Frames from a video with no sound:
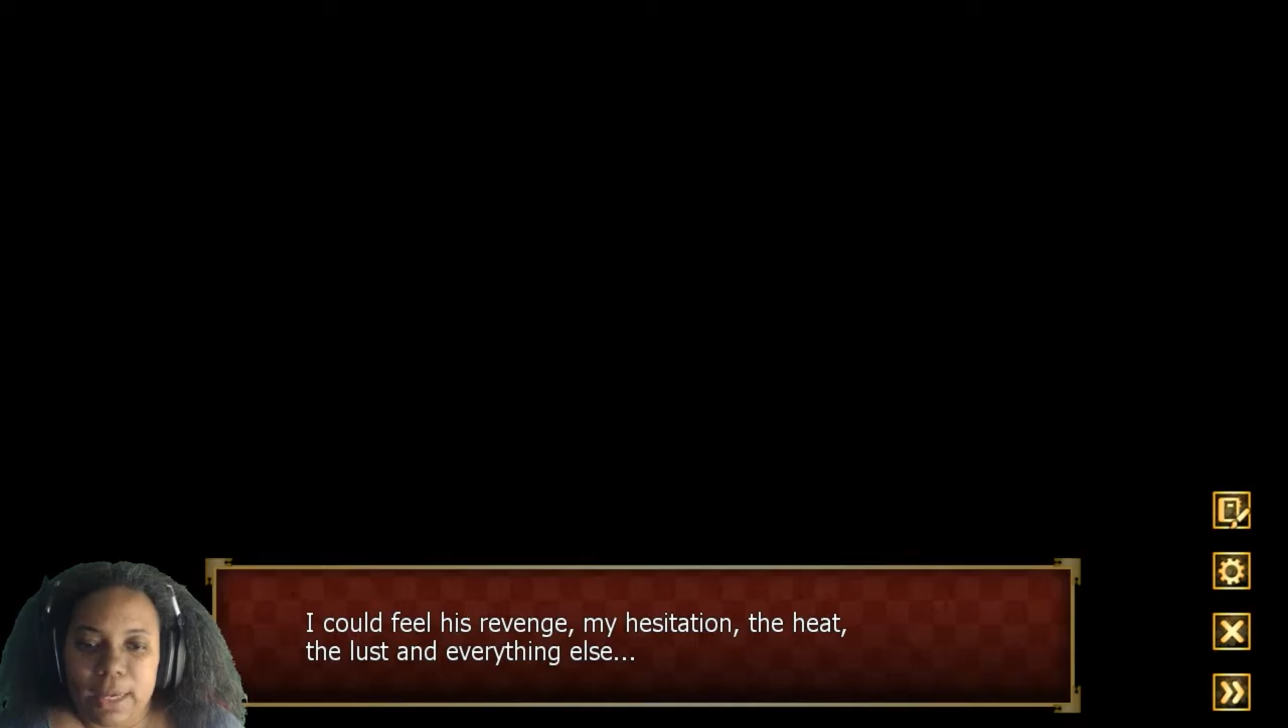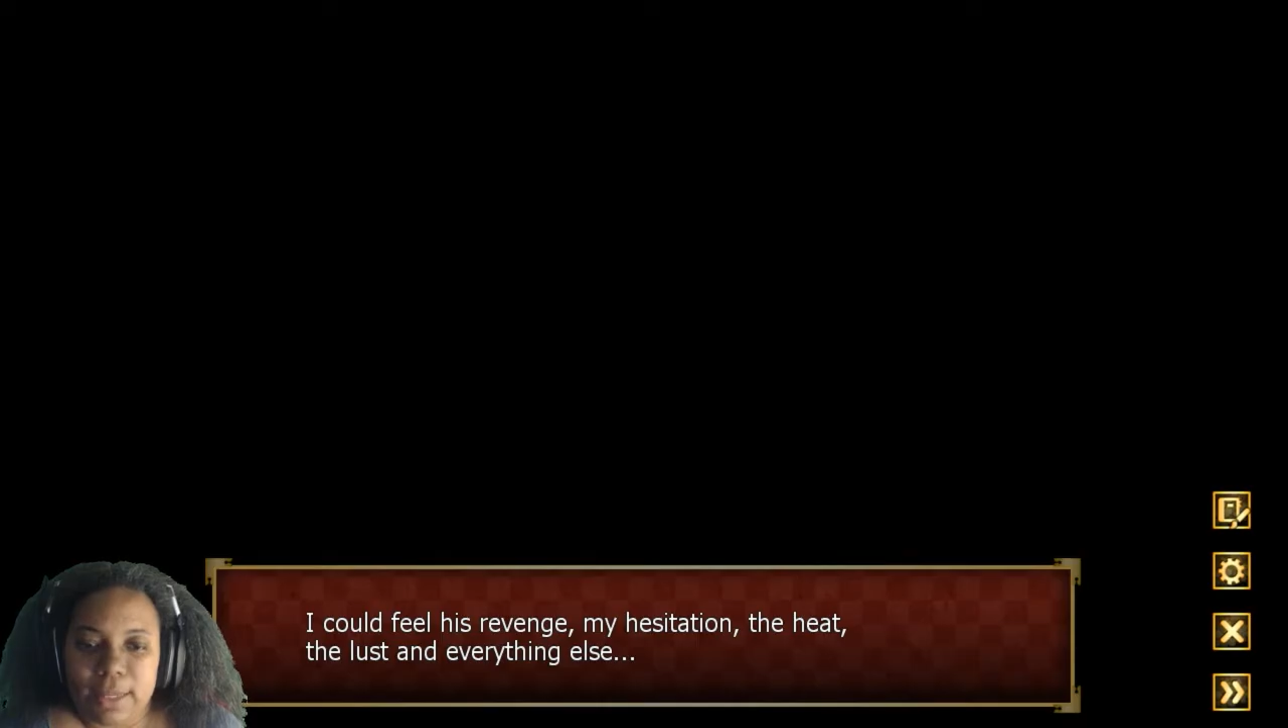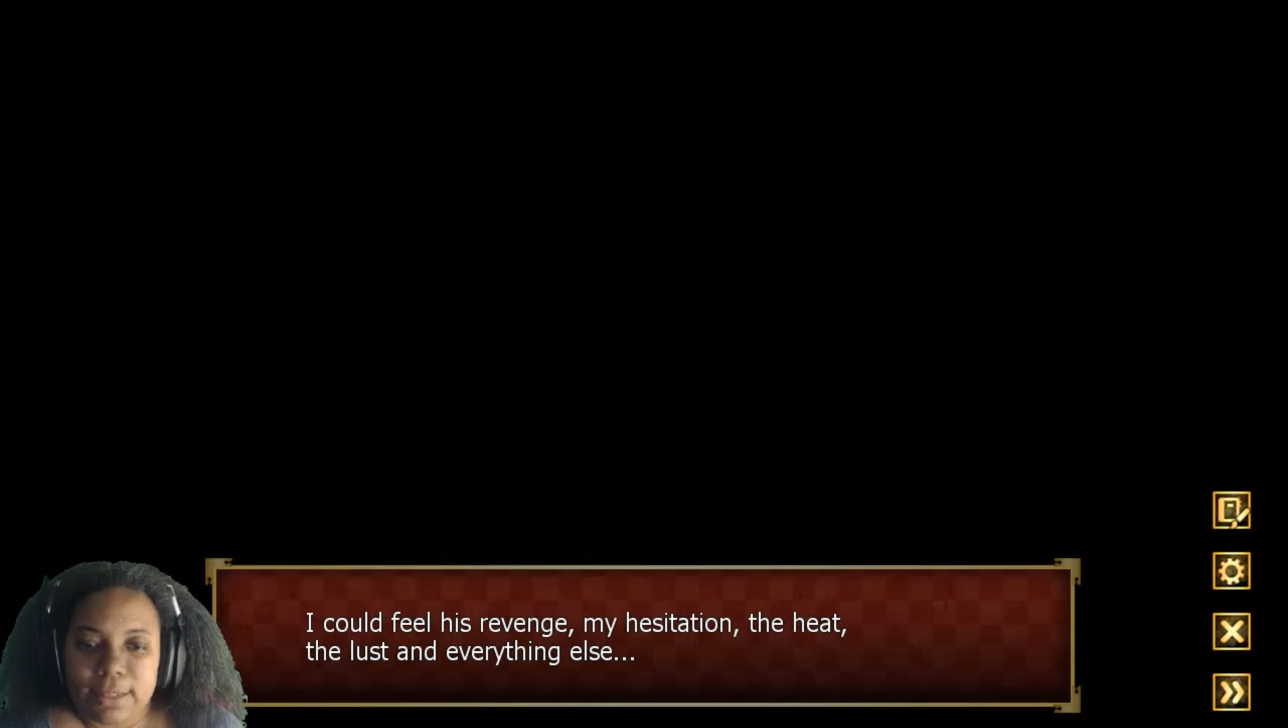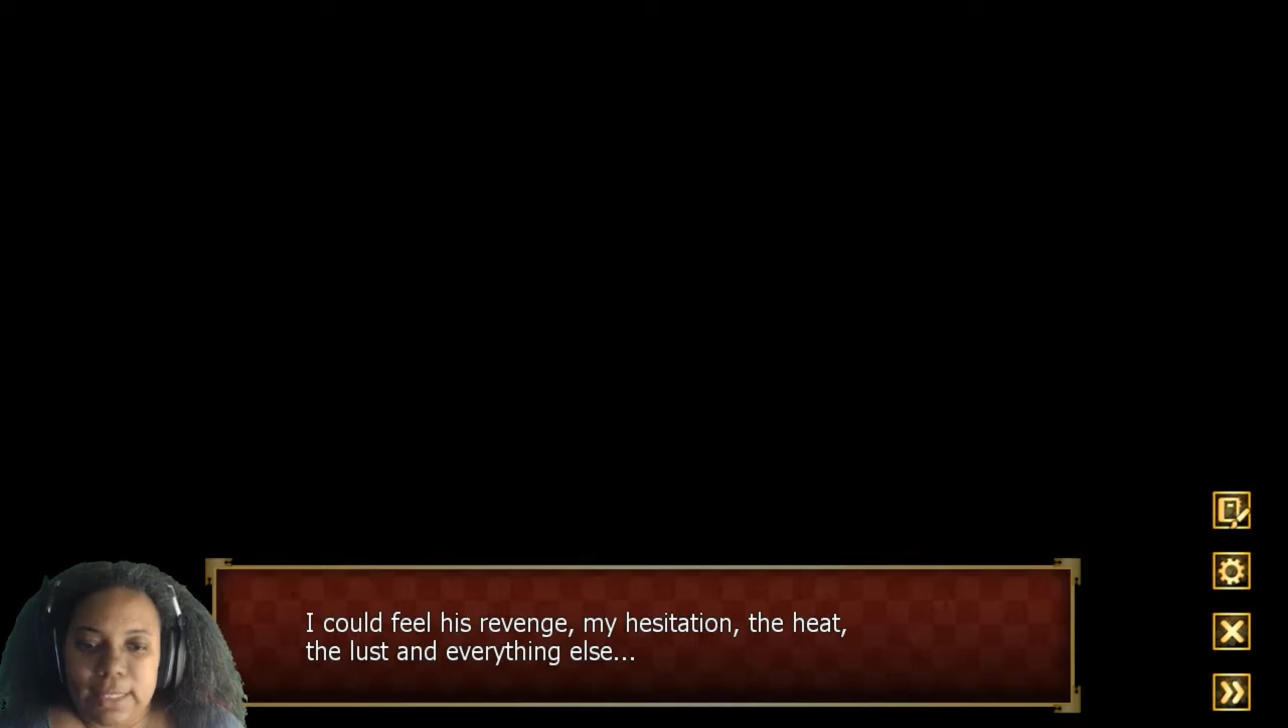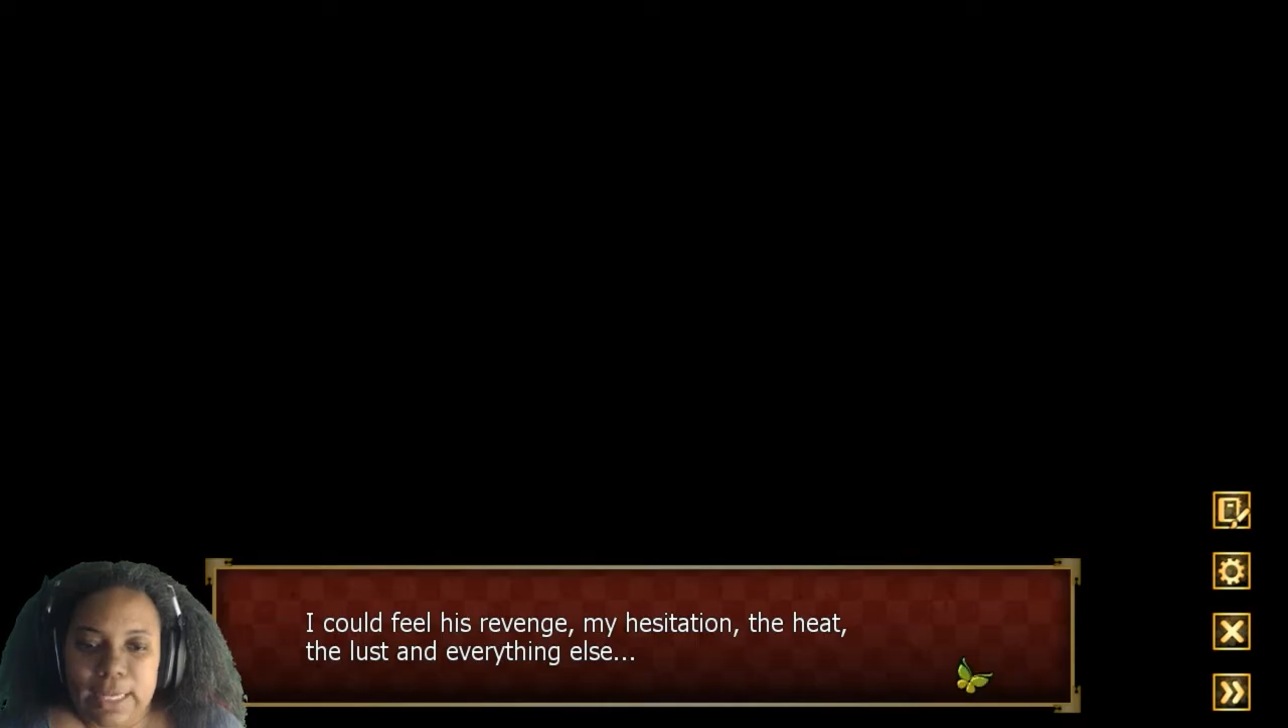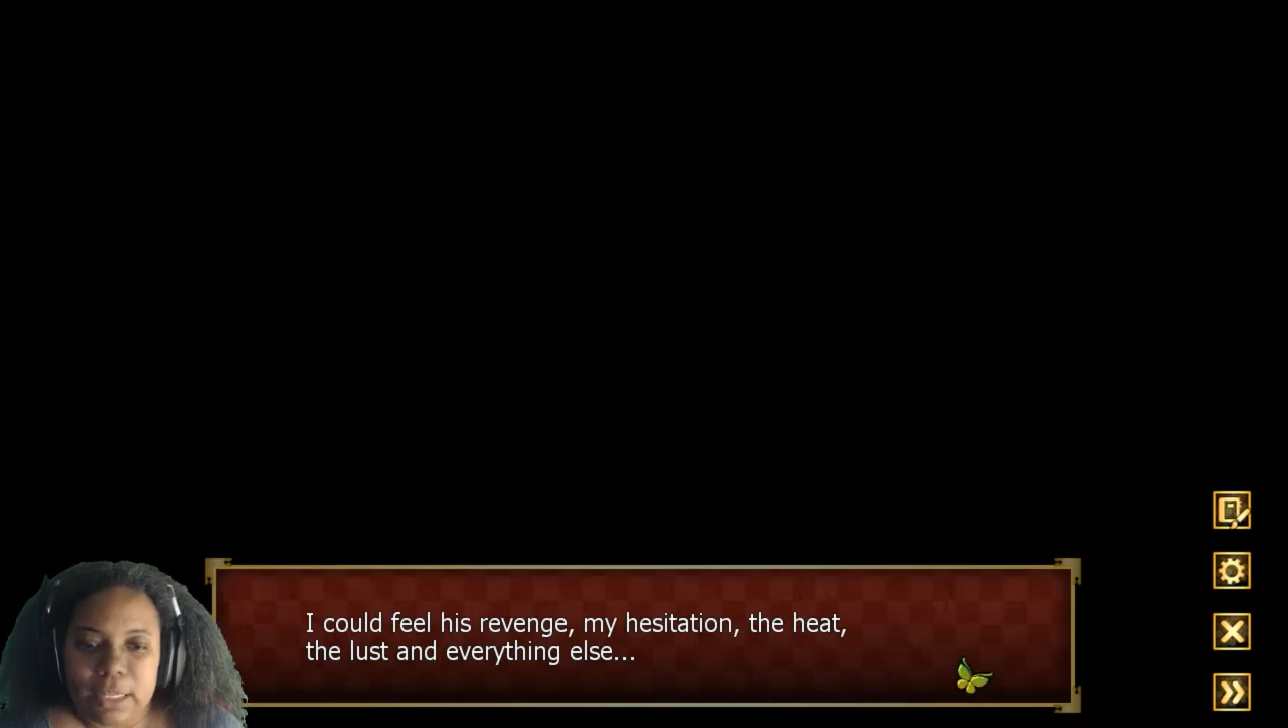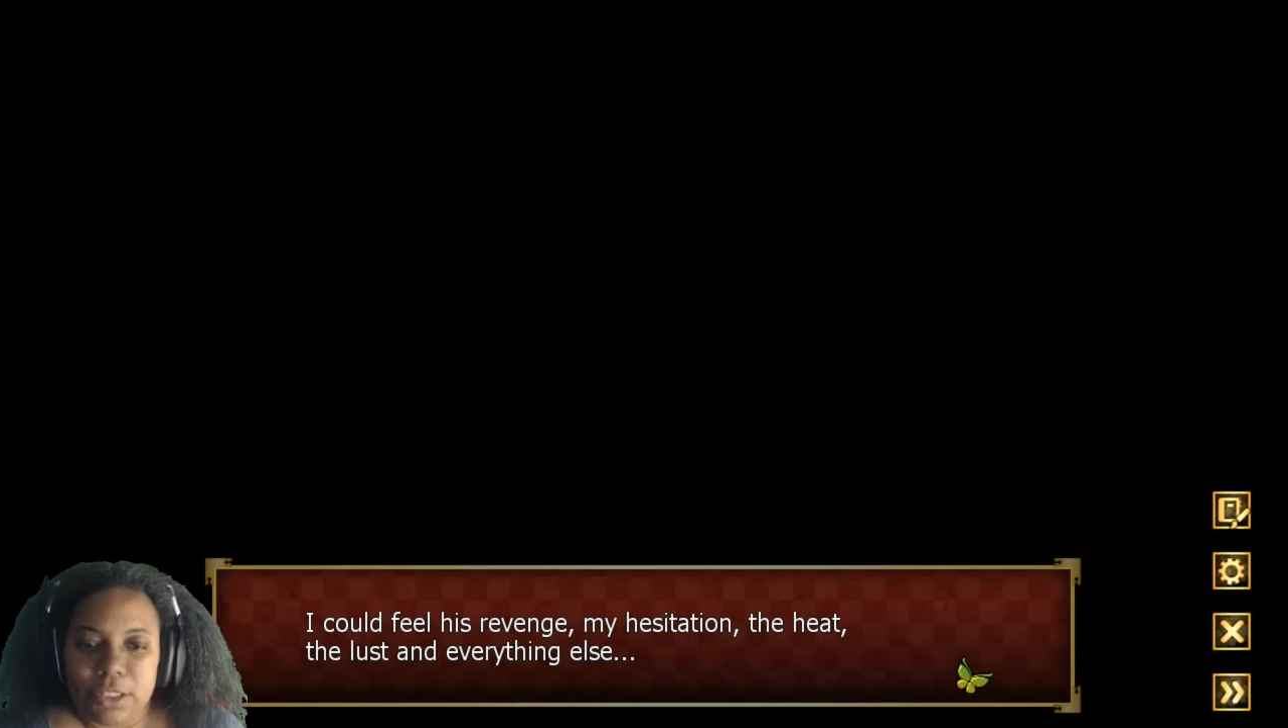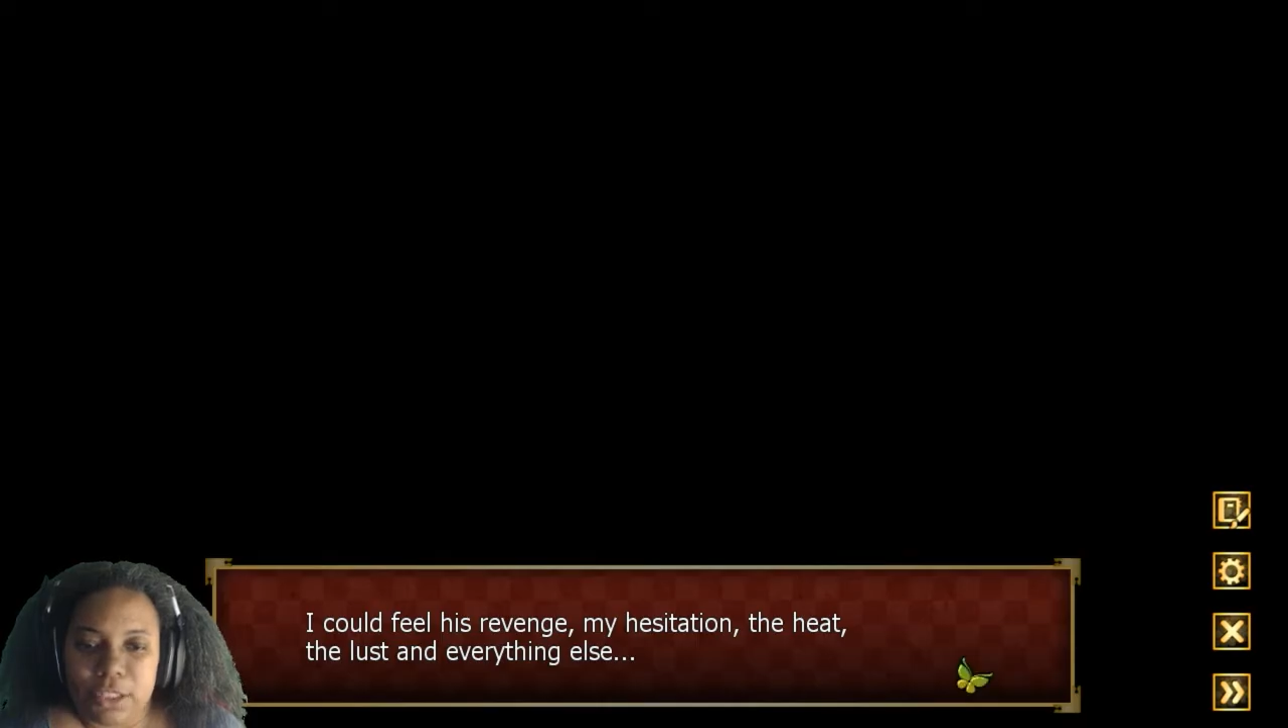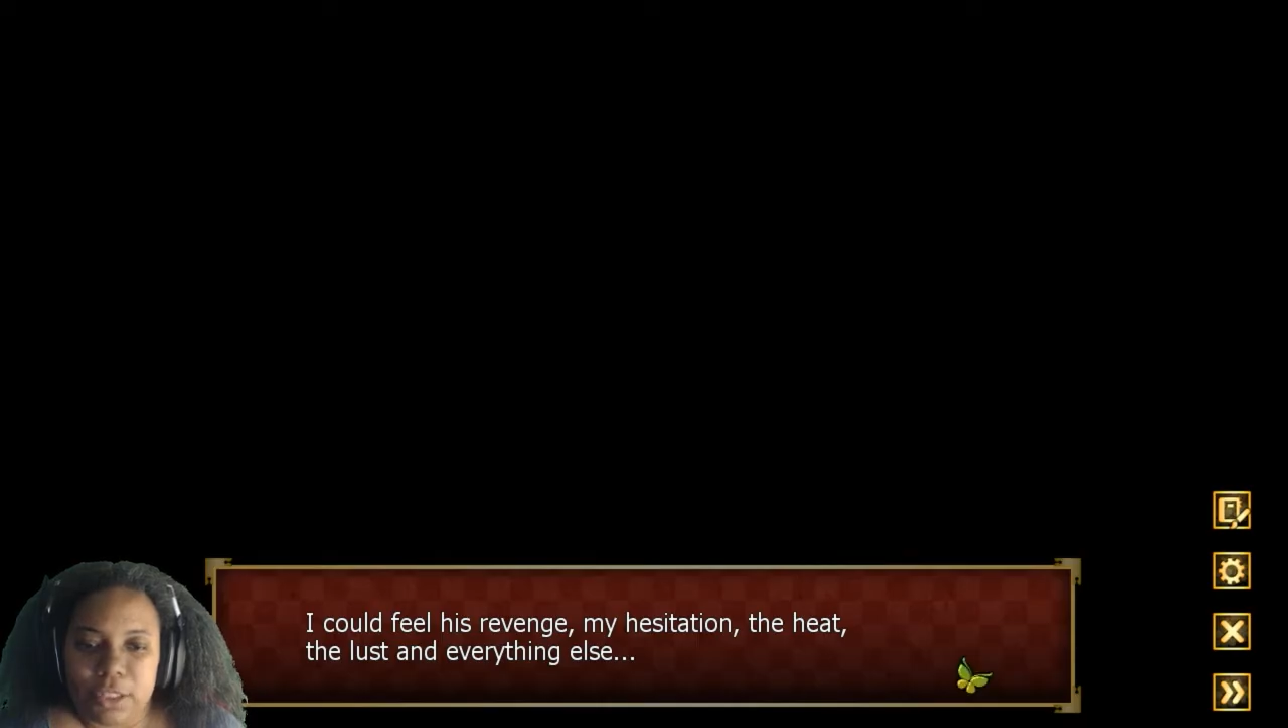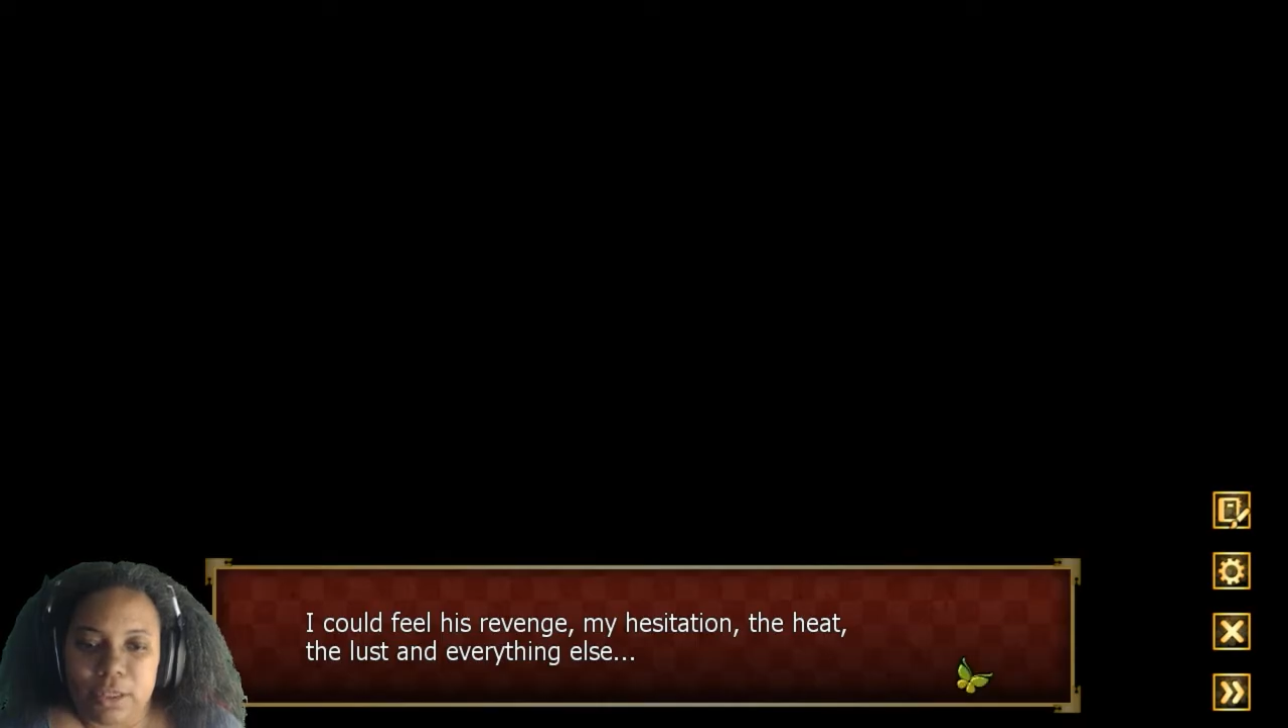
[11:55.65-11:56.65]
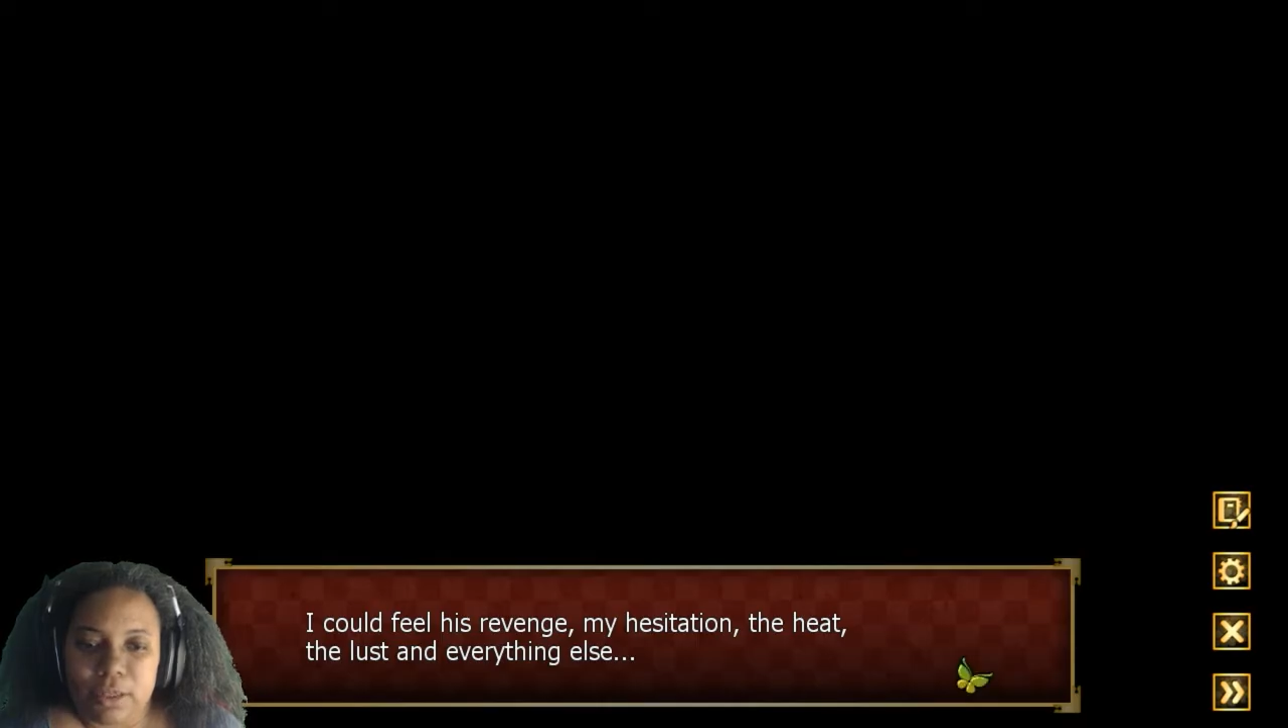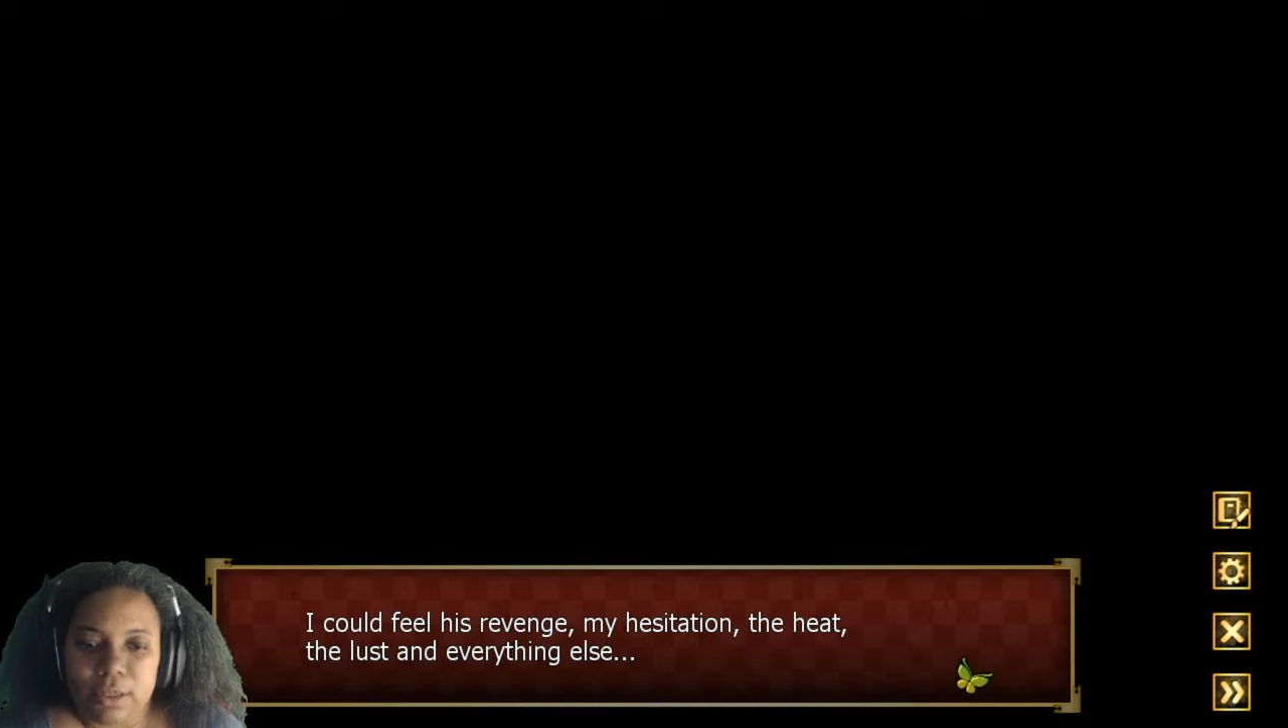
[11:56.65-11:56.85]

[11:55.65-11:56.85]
hesitation,